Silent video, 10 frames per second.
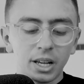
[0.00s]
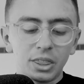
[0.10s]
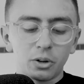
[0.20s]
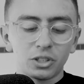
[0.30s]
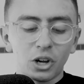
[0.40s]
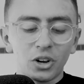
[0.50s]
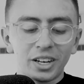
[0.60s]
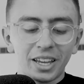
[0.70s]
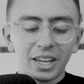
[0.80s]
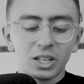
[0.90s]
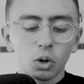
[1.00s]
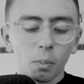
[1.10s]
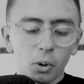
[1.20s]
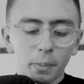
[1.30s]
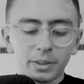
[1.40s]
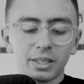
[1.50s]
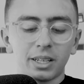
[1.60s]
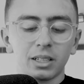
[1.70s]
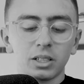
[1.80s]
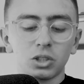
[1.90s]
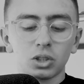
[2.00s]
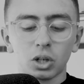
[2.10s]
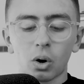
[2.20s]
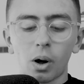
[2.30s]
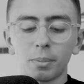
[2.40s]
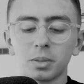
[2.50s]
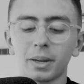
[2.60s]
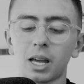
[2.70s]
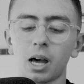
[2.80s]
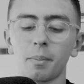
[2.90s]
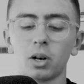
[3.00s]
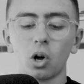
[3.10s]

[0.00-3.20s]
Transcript: There is no need or purpose in Gillage to grow up to become an